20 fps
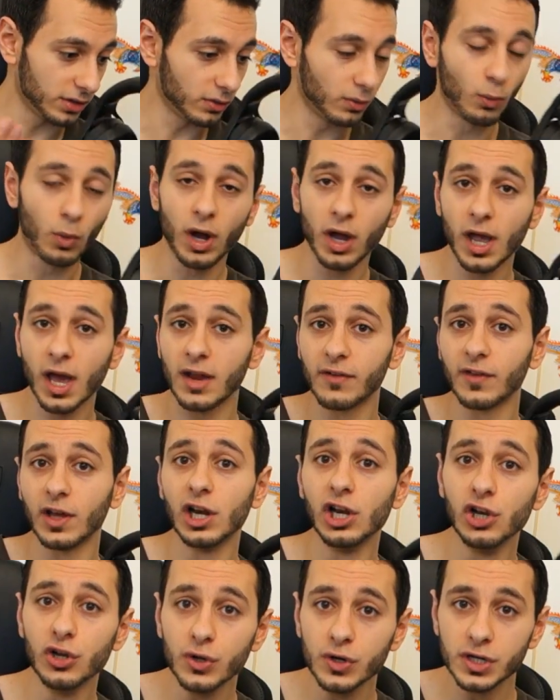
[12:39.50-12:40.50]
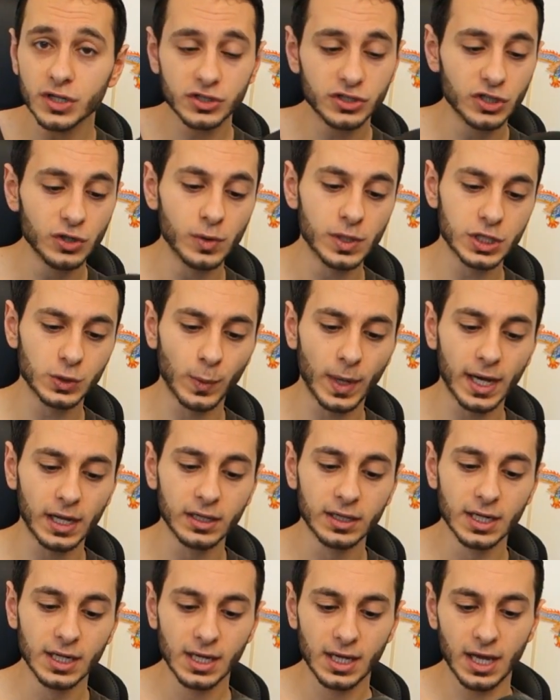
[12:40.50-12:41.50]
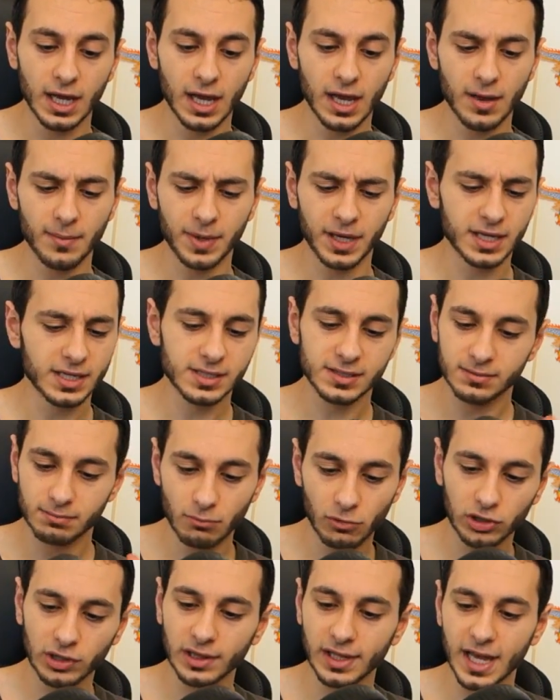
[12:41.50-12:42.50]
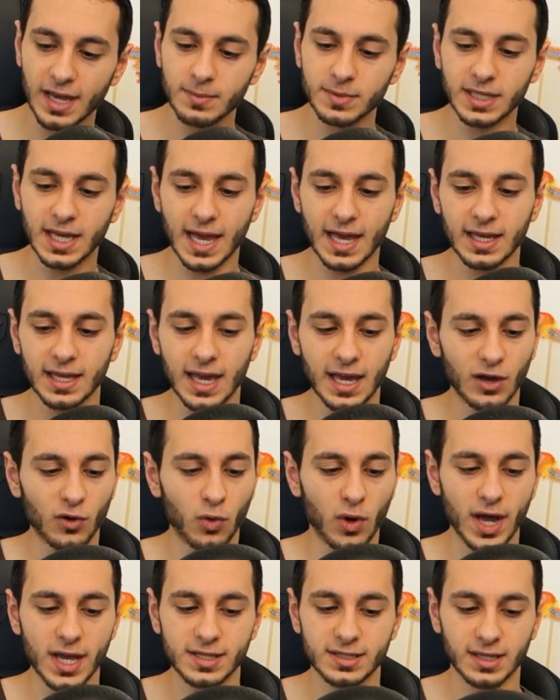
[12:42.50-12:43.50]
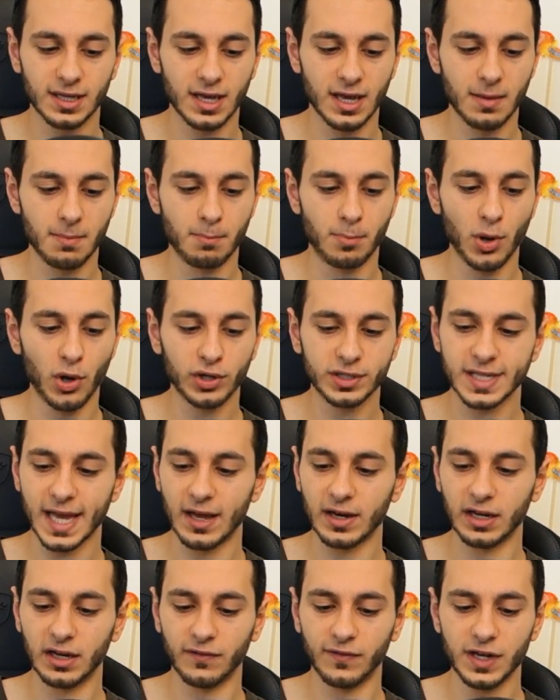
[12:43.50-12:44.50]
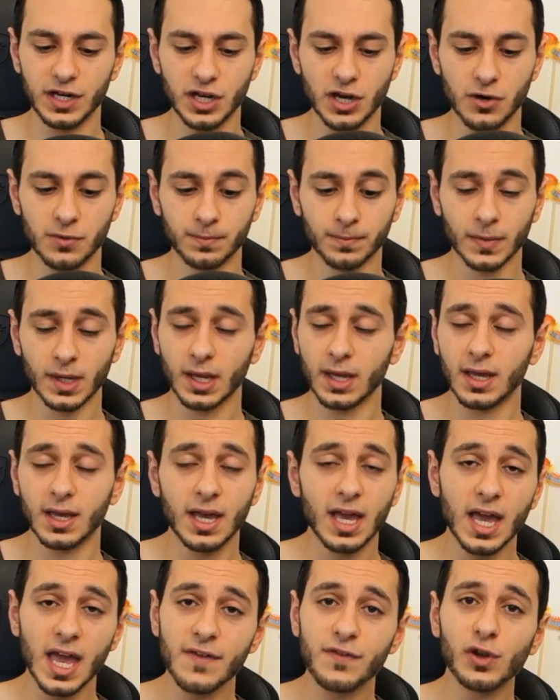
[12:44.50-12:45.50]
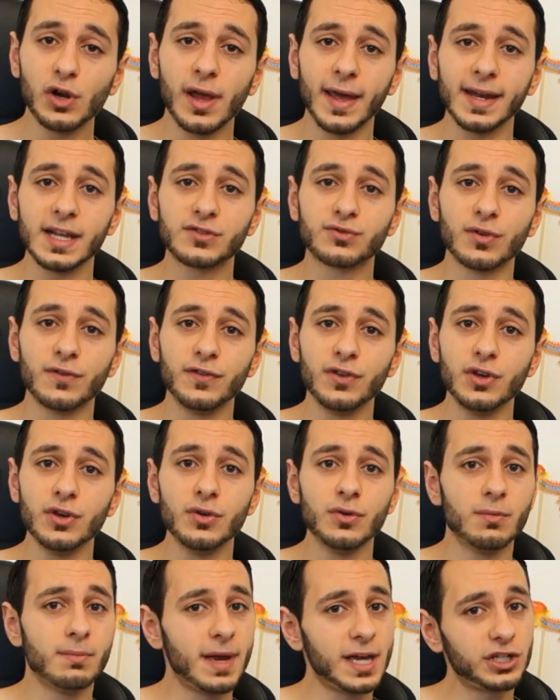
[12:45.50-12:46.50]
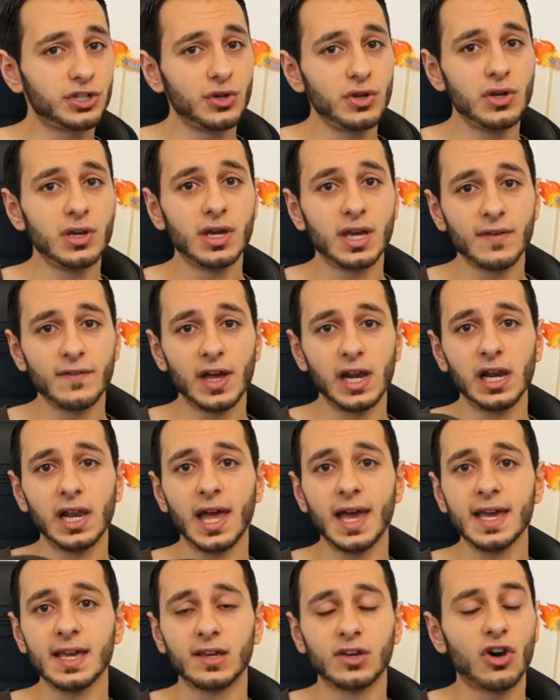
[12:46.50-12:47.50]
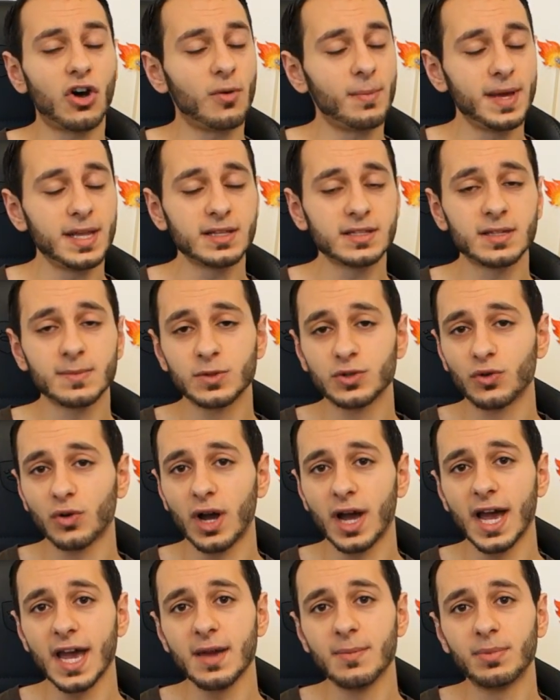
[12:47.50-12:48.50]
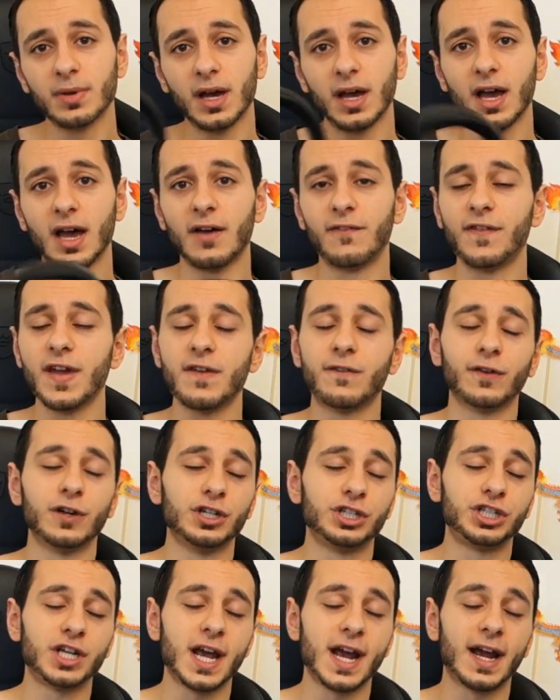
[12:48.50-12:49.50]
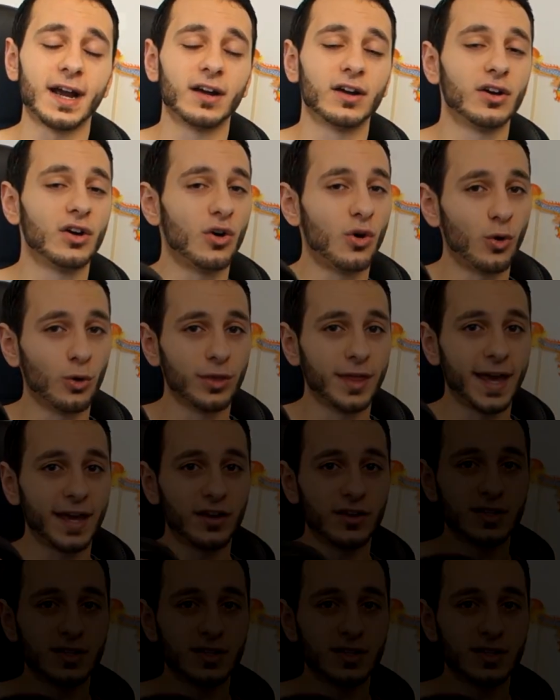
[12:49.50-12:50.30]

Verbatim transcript: what kind of alluded to as well, uh, because model names can get quite uh, bogged down in a video. If you like this review, make sure you give it a like, comment, subscribe, uh, favorite and share, all that